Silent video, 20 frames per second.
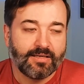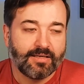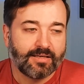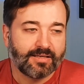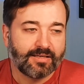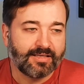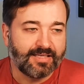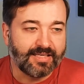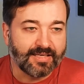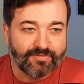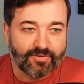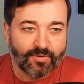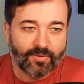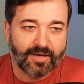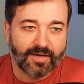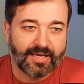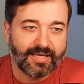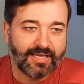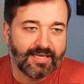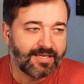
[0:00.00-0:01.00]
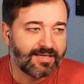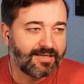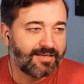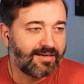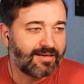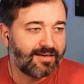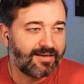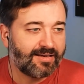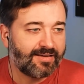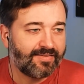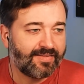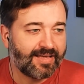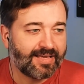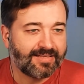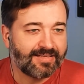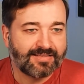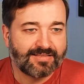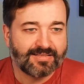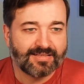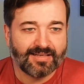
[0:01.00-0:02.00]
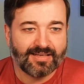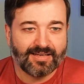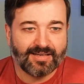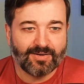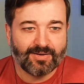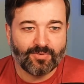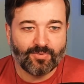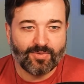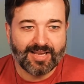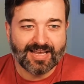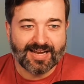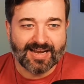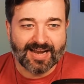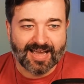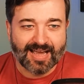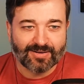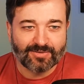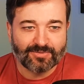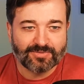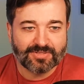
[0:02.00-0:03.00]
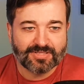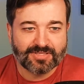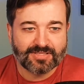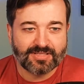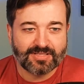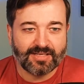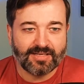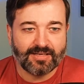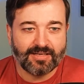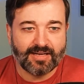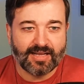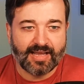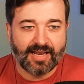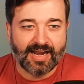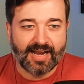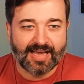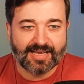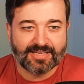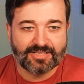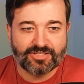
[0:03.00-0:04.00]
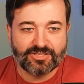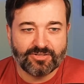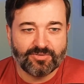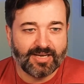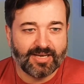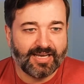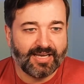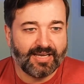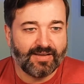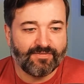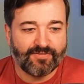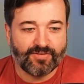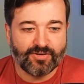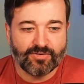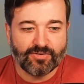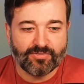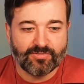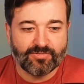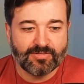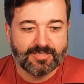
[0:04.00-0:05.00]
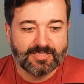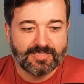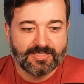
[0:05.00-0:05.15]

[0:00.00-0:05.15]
giveaway that we announced and asked you, hey, if you